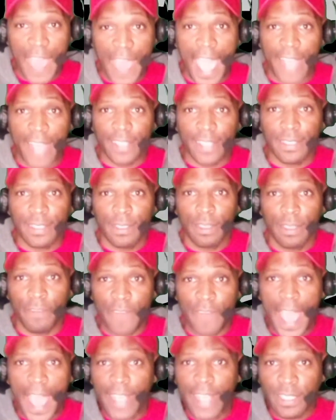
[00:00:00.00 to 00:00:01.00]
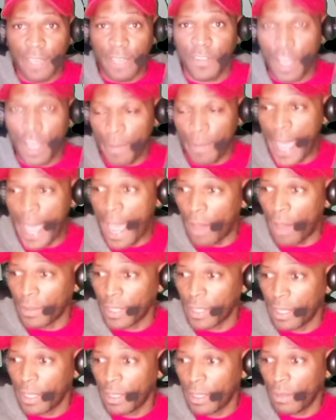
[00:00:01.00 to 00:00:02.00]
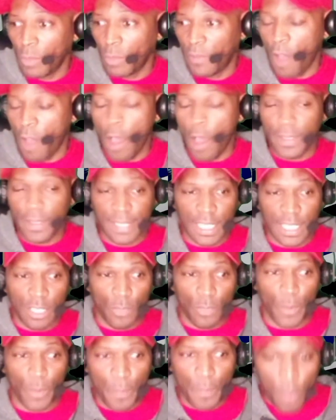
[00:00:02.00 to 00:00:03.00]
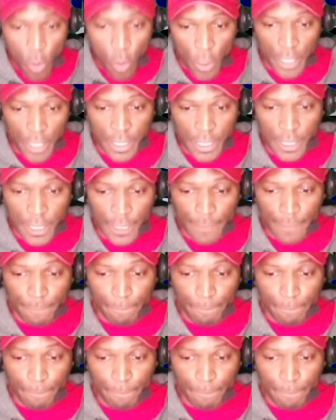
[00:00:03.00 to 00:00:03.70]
facts. The facts have come out. We've all seen the report.